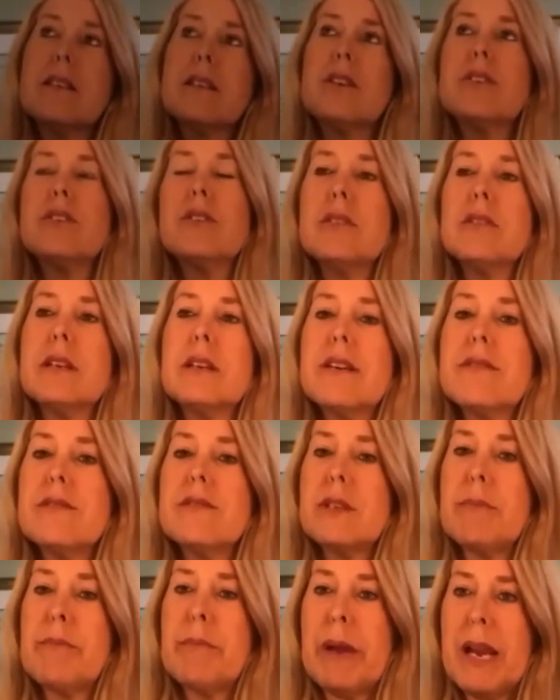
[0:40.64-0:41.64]
could you give
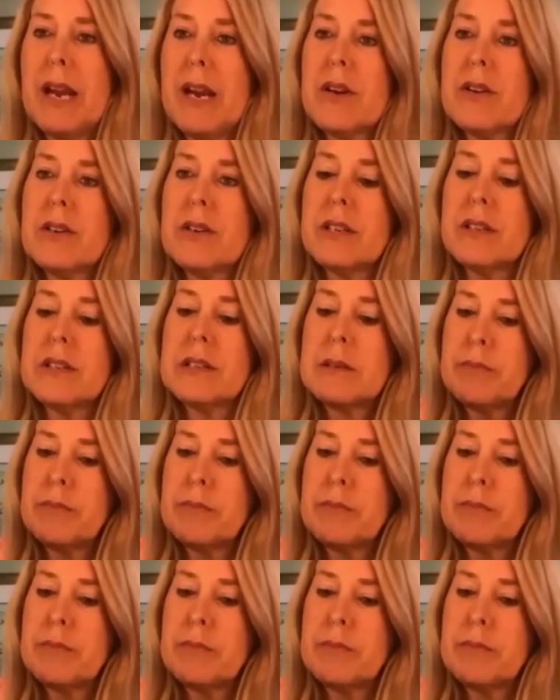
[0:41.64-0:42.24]
to parents